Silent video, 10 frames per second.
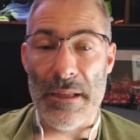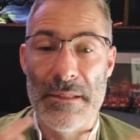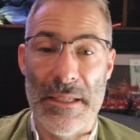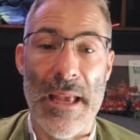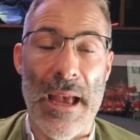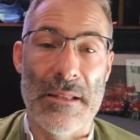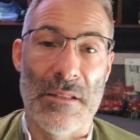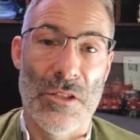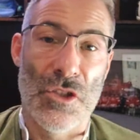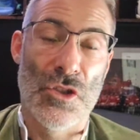to get
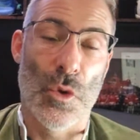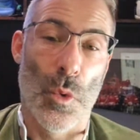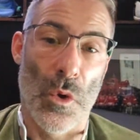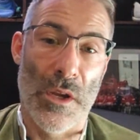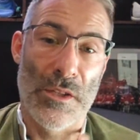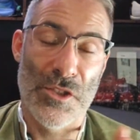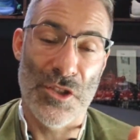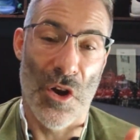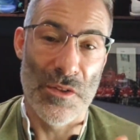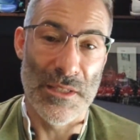the talk
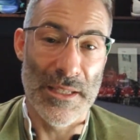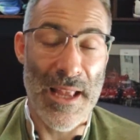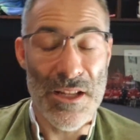started again.